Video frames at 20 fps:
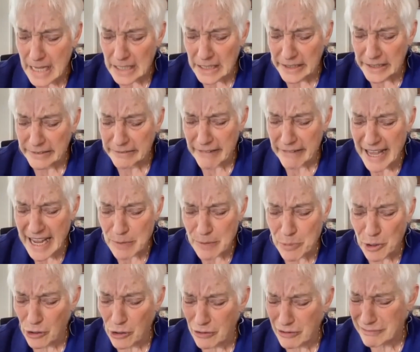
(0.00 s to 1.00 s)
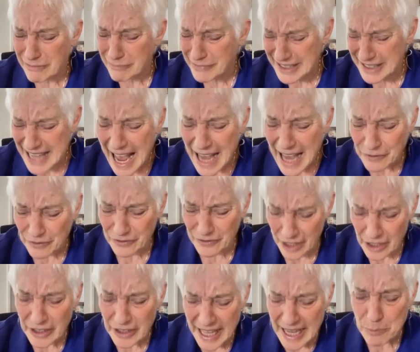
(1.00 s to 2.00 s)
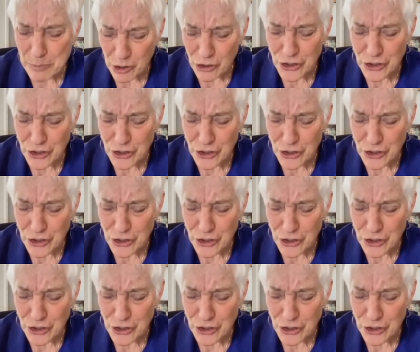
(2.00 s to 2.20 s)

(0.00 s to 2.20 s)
labor, it's kind of a labor